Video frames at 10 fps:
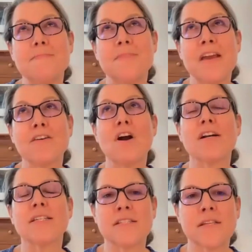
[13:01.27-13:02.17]
There
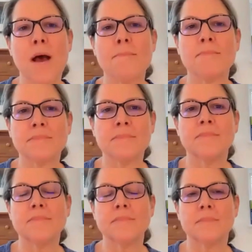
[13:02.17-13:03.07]
are
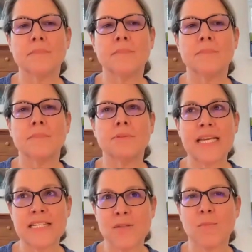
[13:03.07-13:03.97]
some
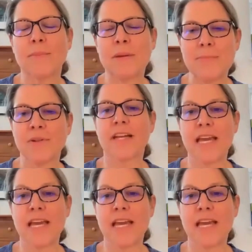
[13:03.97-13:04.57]
places where people are